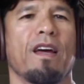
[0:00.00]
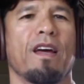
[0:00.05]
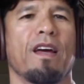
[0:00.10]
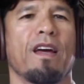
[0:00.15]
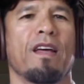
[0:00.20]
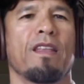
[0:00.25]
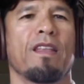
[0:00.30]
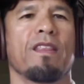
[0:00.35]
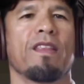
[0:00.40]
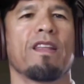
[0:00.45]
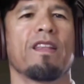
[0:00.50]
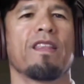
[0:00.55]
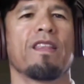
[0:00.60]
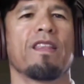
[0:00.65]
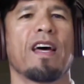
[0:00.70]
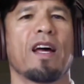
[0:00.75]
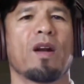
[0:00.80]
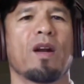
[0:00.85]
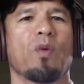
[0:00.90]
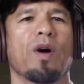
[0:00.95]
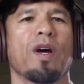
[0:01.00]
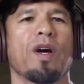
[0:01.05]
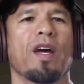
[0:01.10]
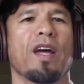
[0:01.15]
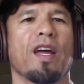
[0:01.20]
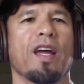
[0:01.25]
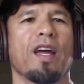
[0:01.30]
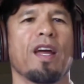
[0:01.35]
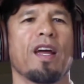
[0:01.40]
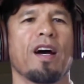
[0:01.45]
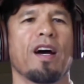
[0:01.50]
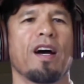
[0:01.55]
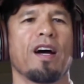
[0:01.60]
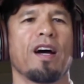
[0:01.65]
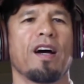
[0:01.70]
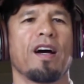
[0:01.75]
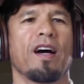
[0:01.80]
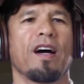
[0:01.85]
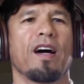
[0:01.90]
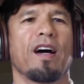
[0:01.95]
And then that way,
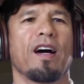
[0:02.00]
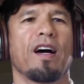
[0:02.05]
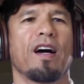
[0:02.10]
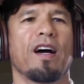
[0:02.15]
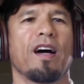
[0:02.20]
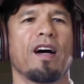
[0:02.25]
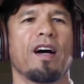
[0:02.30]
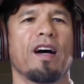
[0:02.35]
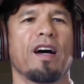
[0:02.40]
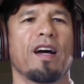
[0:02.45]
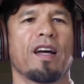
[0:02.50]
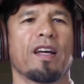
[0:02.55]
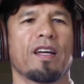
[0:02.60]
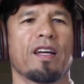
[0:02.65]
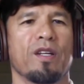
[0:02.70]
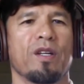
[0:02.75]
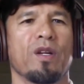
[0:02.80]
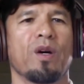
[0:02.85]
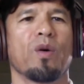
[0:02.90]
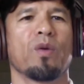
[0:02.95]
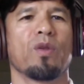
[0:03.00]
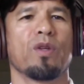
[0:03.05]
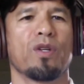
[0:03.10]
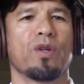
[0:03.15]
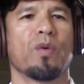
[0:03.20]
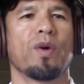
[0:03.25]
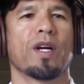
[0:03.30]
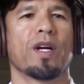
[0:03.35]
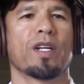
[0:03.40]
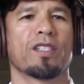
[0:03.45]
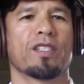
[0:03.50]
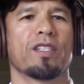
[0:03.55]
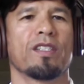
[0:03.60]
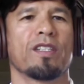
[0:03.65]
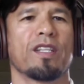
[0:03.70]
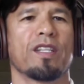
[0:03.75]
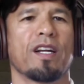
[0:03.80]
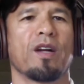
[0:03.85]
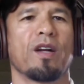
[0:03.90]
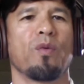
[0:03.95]
I can know the direction
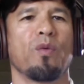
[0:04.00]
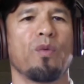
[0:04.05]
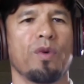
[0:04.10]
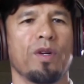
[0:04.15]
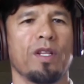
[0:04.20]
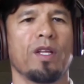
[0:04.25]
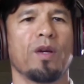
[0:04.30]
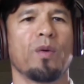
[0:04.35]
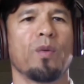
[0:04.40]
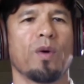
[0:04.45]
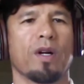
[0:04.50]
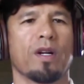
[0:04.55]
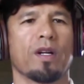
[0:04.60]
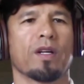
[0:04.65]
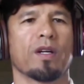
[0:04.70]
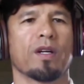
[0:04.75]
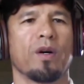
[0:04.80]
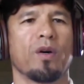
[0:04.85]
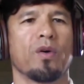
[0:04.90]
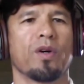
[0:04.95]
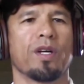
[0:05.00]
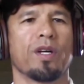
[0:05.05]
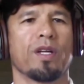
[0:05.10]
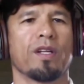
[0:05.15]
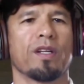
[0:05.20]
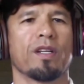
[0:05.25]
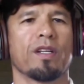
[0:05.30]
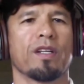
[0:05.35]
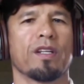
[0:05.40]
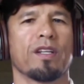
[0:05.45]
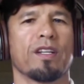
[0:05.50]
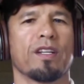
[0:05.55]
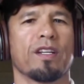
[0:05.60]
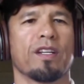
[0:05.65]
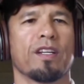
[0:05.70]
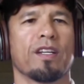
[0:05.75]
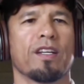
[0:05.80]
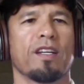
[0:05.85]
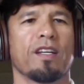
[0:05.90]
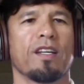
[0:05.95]
that I really want to go in.
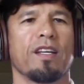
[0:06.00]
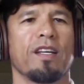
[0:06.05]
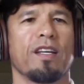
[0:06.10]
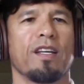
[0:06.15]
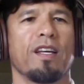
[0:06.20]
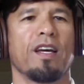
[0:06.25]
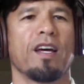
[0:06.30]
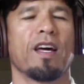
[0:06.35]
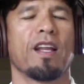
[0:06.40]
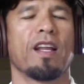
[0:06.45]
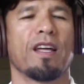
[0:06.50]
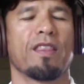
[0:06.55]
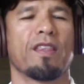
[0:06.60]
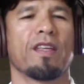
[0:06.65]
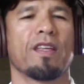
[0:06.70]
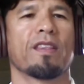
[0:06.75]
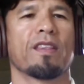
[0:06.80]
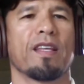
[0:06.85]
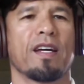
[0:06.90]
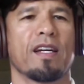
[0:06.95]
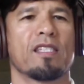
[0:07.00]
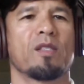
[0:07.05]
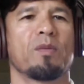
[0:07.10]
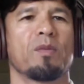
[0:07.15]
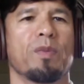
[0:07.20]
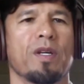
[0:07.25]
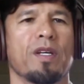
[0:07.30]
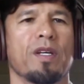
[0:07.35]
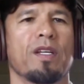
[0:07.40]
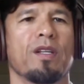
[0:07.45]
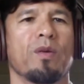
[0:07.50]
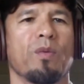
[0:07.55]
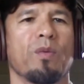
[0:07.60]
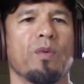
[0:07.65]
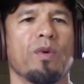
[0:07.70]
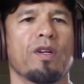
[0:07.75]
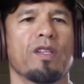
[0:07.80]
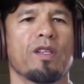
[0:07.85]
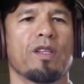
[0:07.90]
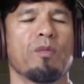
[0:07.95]
And I think that's been one
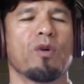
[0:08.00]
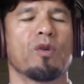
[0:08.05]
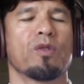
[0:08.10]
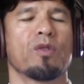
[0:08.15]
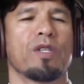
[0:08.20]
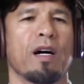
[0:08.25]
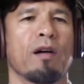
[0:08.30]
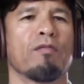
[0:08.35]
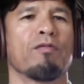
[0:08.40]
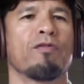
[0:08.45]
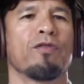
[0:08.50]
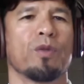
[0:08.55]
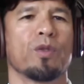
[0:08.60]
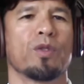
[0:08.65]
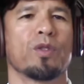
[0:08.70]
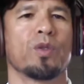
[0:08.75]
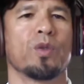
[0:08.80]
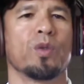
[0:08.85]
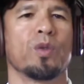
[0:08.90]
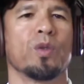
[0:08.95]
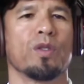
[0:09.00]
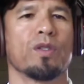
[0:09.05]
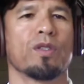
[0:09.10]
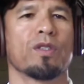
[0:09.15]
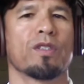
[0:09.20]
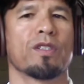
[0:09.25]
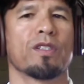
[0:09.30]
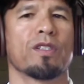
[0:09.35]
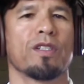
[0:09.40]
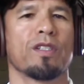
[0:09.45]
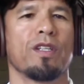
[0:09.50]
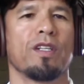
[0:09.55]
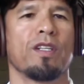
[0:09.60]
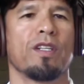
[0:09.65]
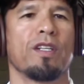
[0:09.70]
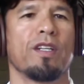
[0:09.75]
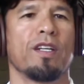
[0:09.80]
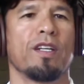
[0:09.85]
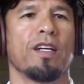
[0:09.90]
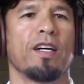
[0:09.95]
of the most helpful tools.
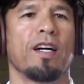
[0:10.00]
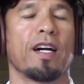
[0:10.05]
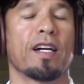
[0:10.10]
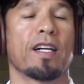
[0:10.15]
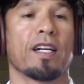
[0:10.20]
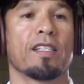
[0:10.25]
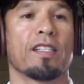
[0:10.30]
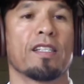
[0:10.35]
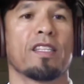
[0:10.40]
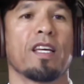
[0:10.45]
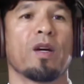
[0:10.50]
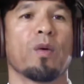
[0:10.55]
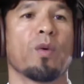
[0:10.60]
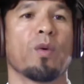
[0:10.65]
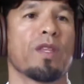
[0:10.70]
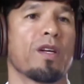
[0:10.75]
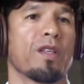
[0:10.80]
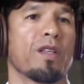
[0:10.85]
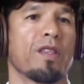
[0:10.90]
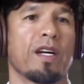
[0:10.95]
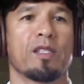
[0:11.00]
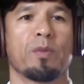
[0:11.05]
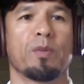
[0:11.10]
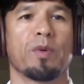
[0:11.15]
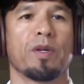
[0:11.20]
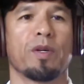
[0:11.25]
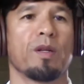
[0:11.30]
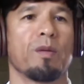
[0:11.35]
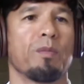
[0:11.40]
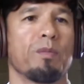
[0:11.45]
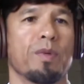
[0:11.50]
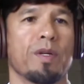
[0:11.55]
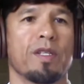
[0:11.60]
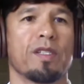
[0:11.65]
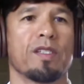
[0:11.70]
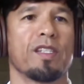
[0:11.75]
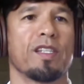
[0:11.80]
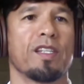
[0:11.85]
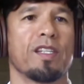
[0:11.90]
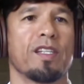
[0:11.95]
Like I say, whether that's been in
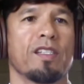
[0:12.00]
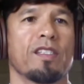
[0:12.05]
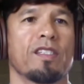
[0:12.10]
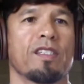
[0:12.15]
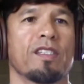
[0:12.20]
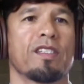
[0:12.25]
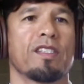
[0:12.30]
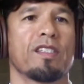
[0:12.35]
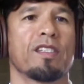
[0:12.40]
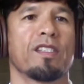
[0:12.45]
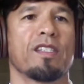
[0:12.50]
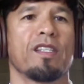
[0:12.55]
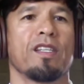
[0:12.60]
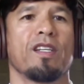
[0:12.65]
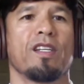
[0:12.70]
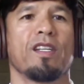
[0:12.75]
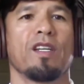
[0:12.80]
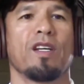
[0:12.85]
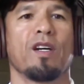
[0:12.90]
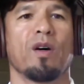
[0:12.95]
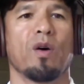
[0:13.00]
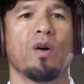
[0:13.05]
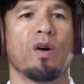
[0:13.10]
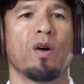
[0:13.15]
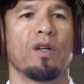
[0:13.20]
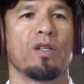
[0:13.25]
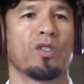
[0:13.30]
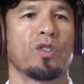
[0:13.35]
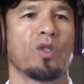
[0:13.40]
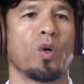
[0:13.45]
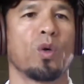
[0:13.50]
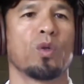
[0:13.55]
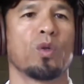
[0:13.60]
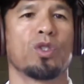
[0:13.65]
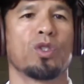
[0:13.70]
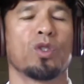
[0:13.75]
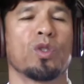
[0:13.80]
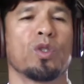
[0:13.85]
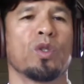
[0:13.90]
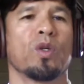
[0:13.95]
business or
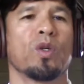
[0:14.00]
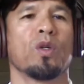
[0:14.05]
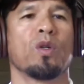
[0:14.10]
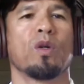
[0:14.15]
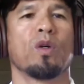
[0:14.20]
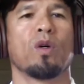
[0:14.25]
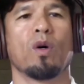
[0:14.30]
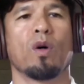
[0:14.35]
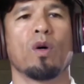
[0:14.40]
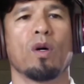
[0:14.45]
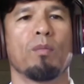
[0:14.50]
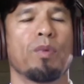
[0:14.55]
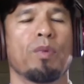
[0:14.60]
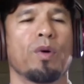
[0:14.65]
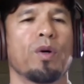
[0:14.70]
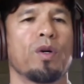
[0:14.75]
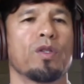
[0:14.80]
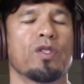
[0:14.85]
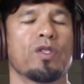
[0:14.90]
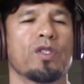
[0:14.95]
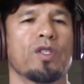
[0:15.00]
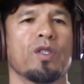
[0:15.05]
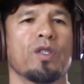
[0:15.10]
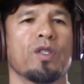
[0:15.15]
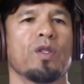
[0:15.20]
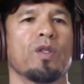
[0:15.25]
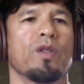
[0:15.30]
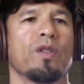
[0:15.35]
social or personal,